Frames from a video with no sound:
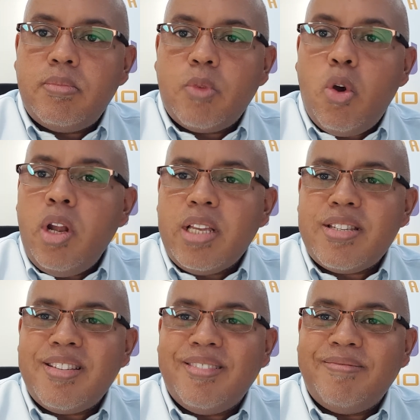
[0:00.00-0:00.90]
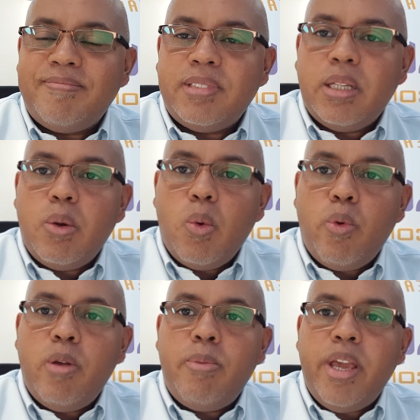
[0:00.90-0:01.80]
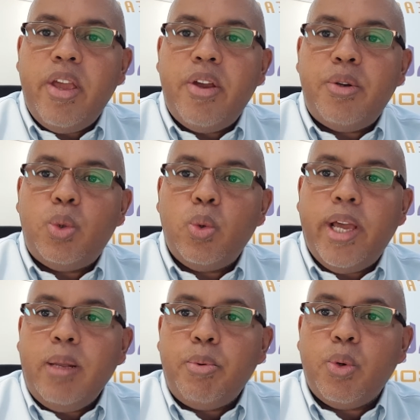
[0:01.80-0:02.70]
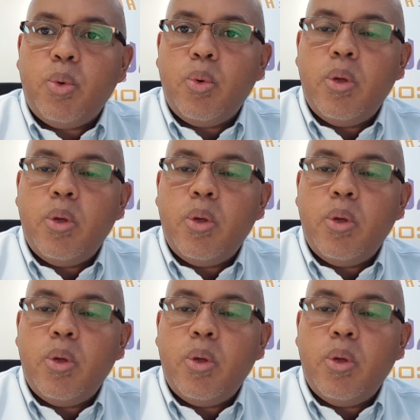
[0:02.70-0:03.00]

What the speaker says: call us. We'll be here to help you.